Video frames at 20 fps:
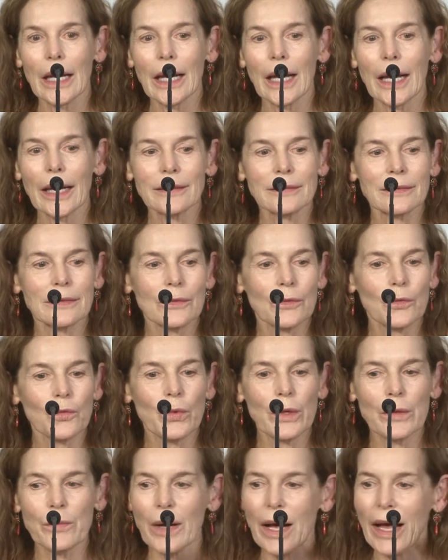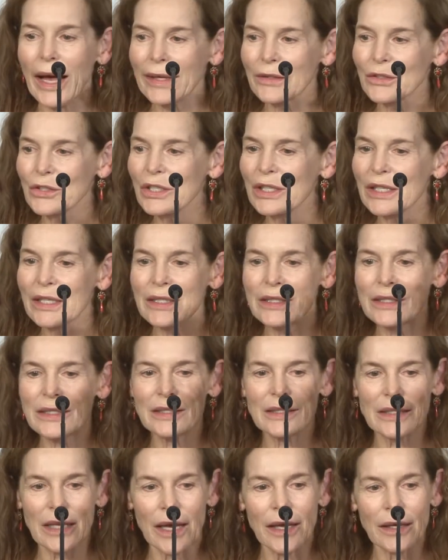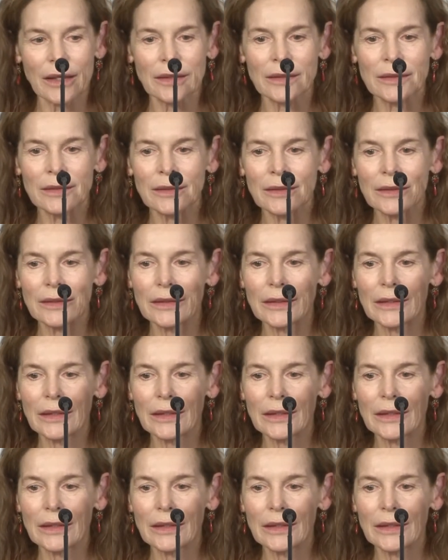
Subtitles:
and we were actually staying